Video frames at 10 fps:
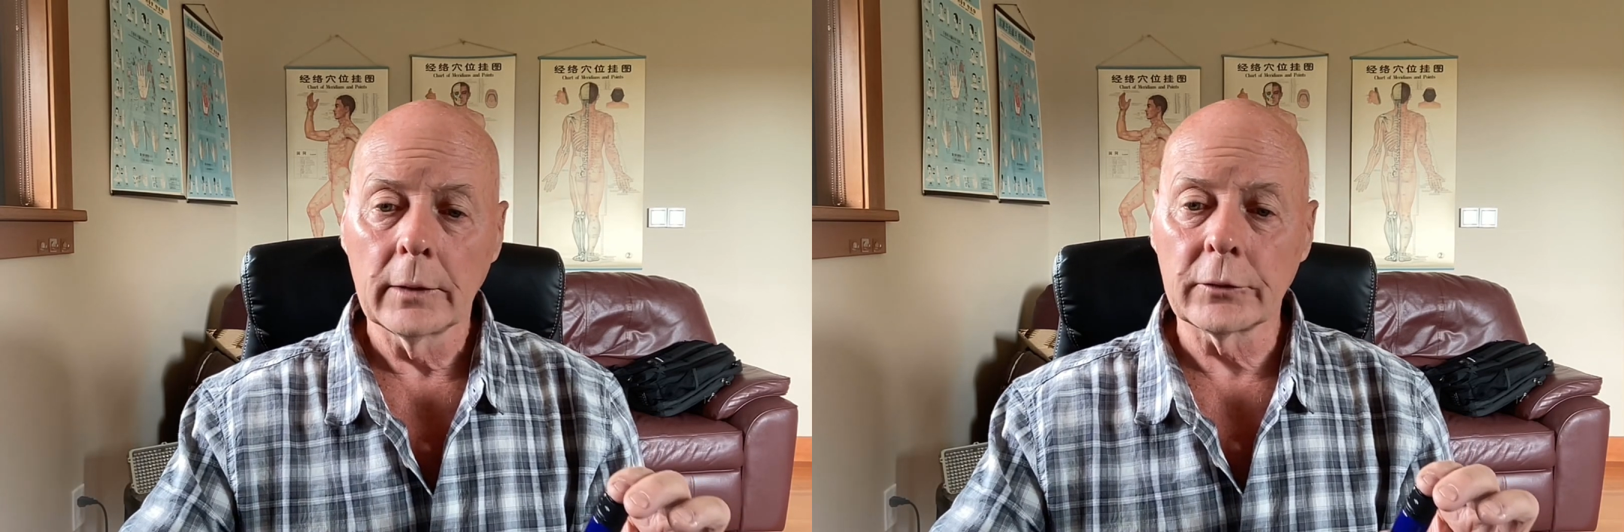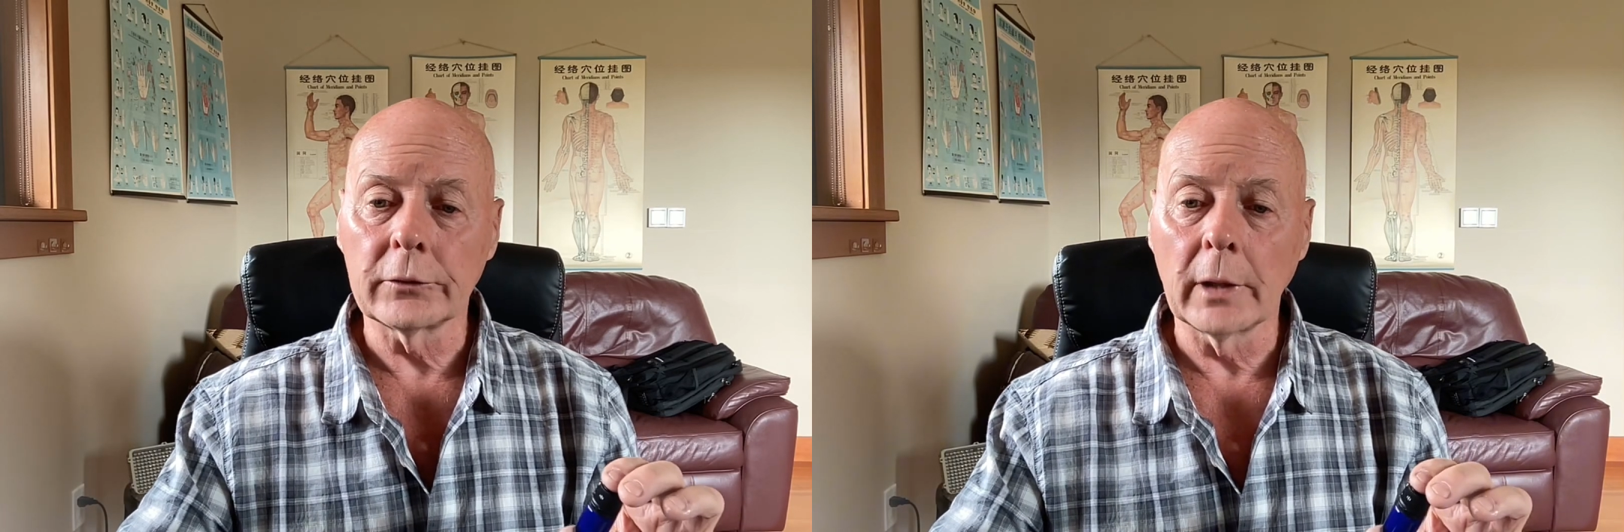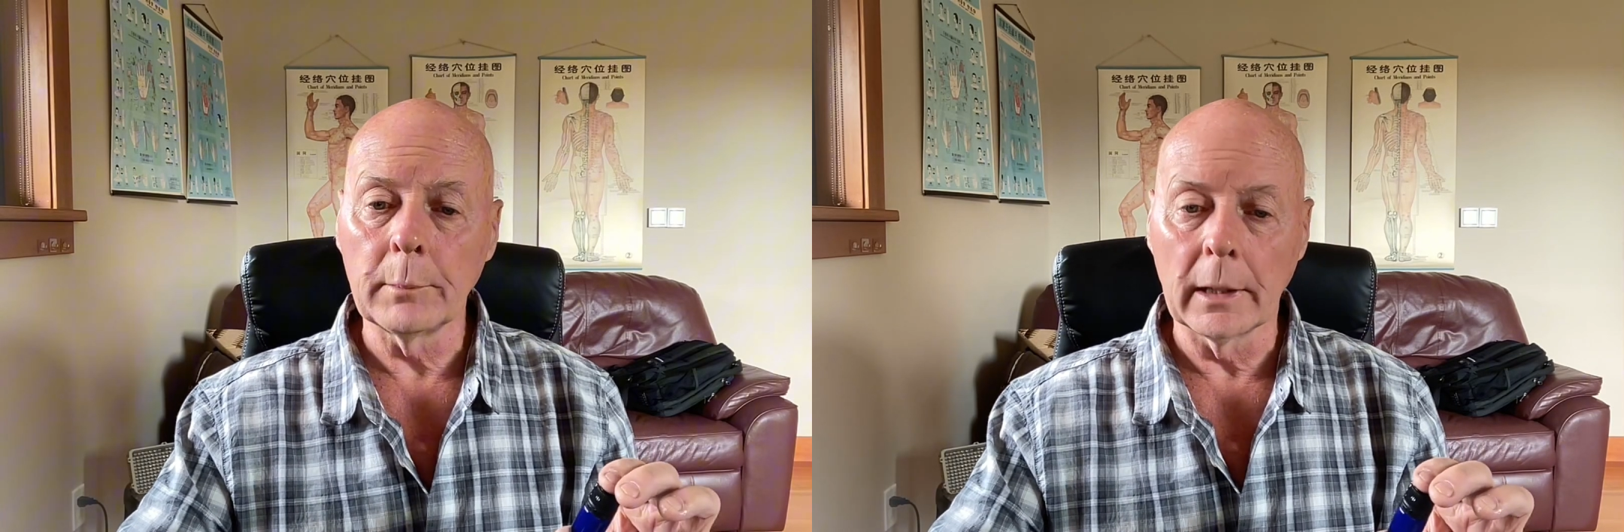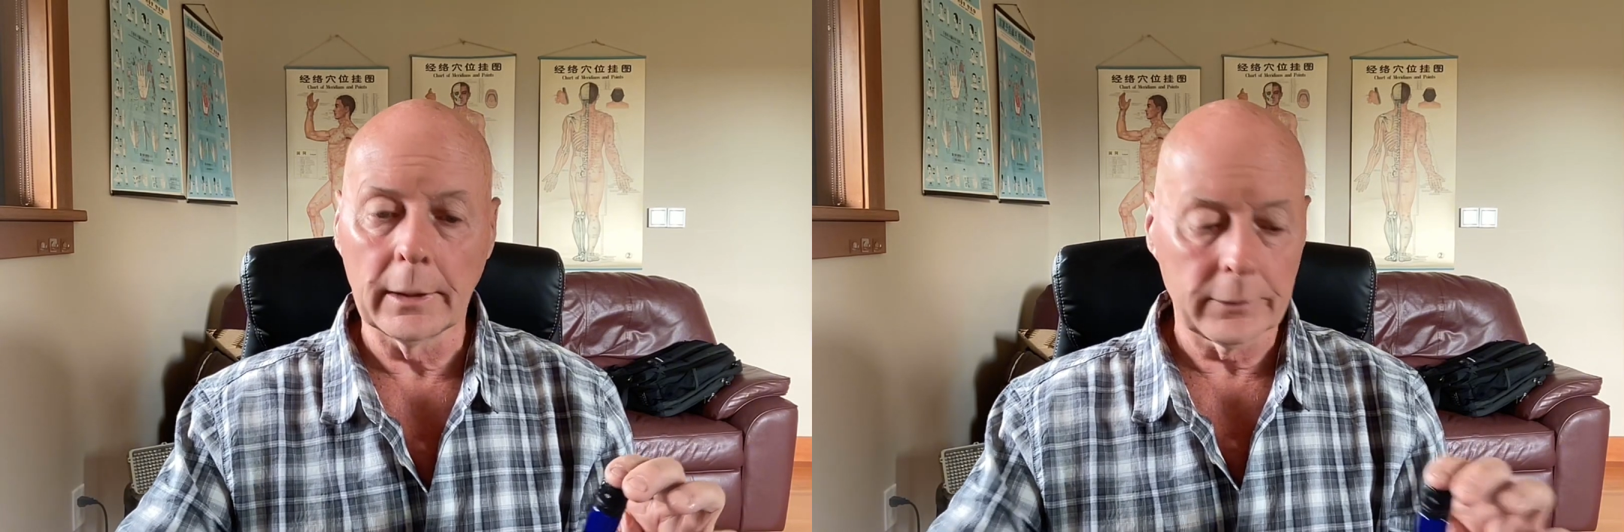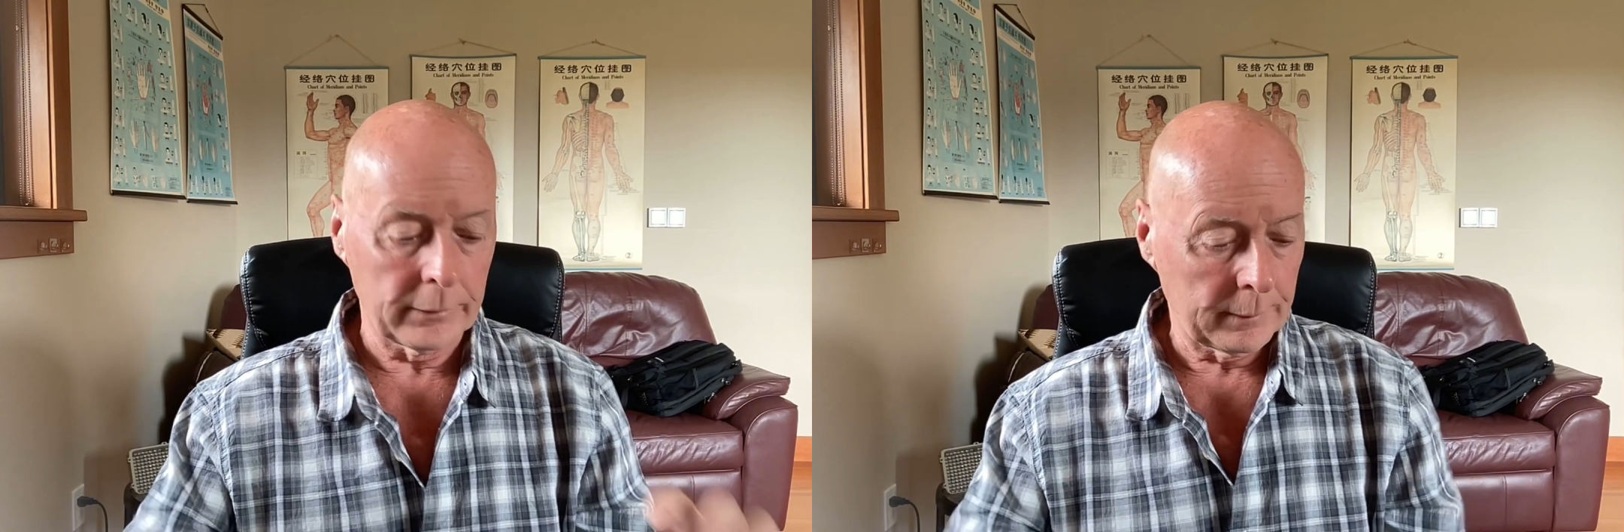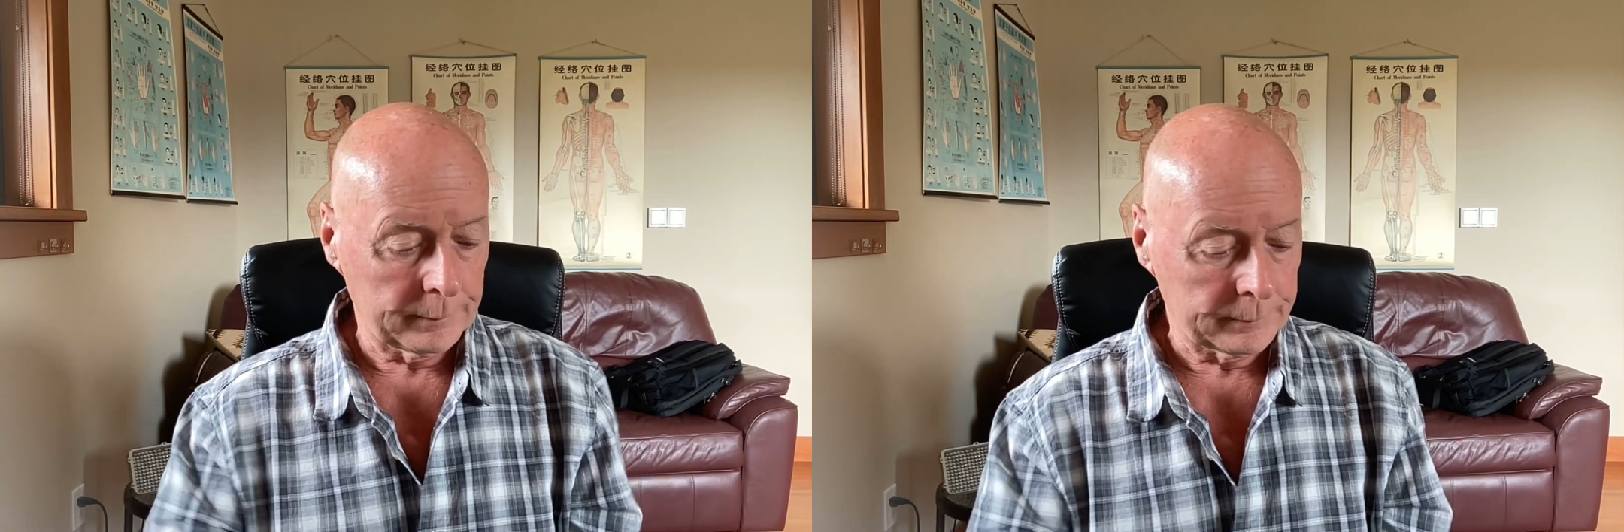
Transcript: stimulus,